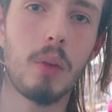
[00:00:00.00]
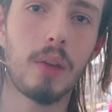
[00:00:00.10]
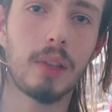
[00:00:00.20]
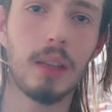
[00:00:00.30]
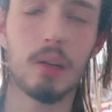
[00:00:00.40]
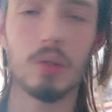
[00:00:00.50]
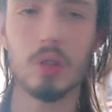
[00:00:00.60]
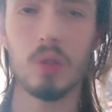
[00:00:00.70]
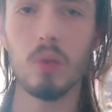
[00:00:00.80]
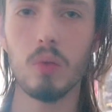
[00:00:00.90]
we have to count
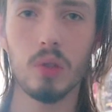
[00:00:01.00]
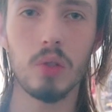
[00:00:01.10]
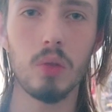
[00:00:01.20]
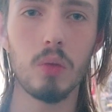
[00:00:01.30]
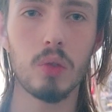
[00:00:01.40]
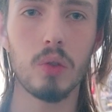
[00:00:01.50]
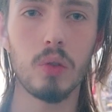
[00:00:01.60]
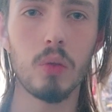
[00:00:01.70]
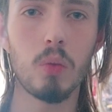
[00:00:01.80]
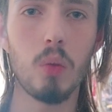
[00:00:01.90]
2, 2,
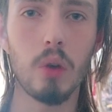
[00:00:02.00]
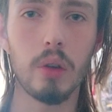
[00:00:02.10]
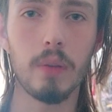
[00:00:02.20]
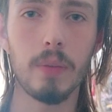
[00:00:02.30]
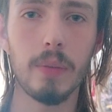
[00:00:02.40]
2, 1.